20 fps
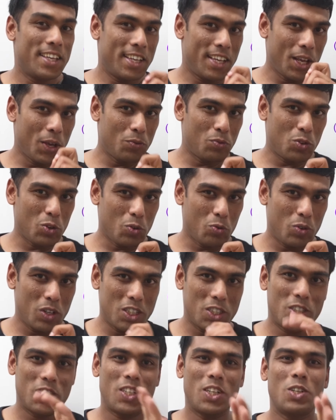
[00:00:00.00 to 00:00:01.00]
If you
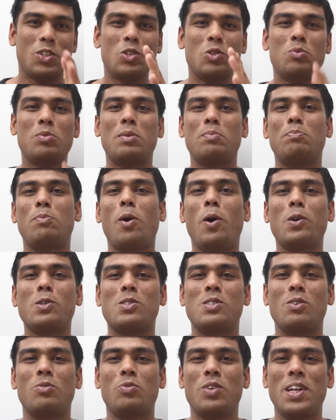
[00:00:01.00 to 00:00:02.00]
wish, you may pause
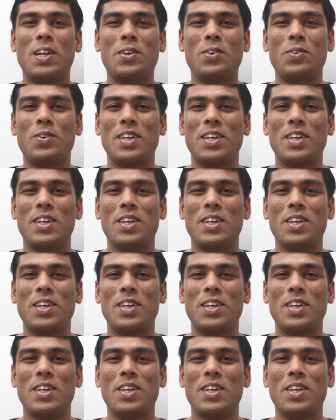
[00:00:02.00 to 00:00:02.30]
the video